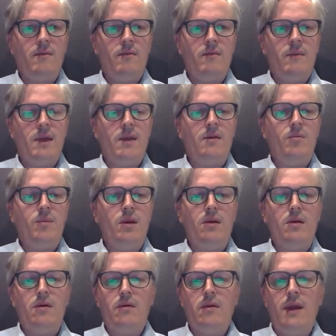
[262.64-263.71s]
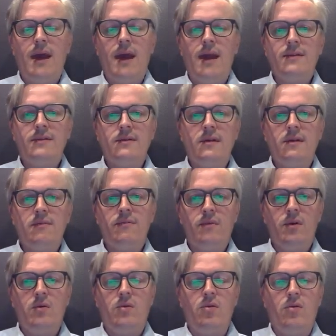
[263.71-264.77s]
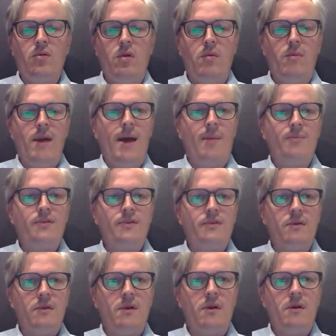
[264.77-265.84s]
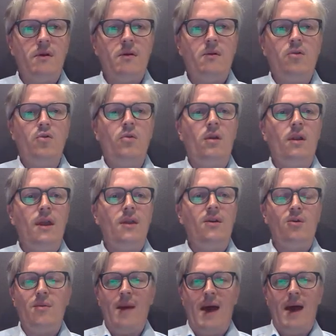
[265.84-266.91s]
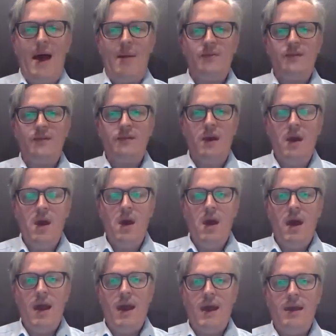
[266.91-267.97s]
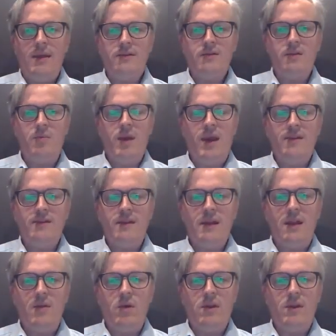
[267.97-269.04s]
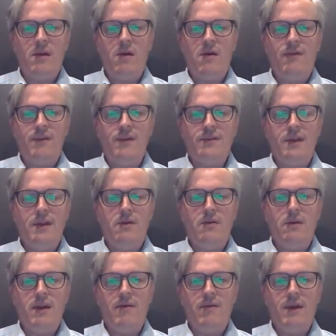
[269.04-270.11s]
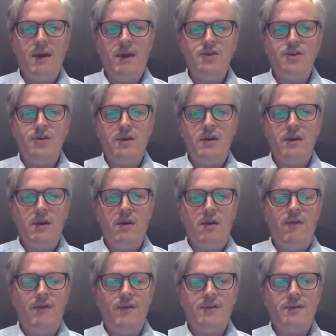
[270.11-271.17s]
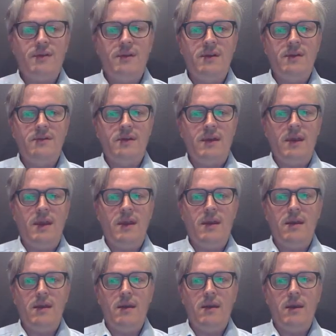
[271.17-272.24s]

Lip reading: they could be known as the Google Maps, Google Indoor Maps. And so basically what they offer is indoor navigation in offices, in